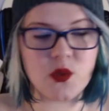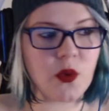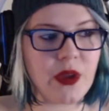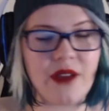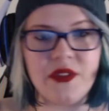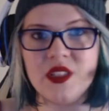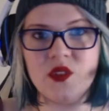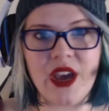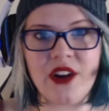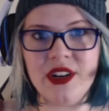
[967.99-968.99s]
where we have these
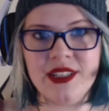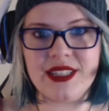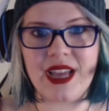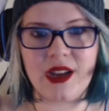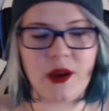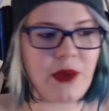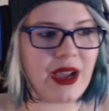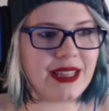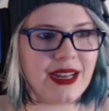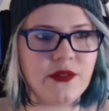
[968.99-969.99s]
veterans that come
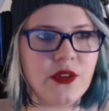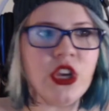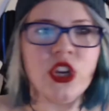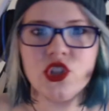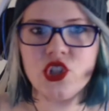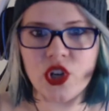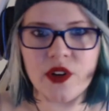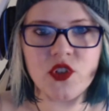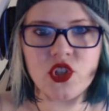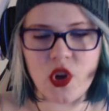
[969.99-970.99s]
back that have
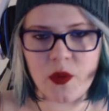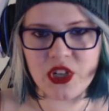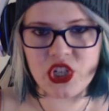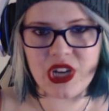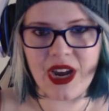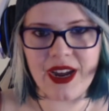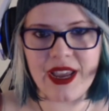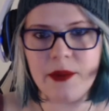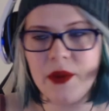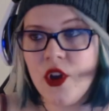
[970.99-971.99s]
served so much
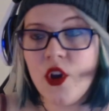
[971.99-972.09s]
time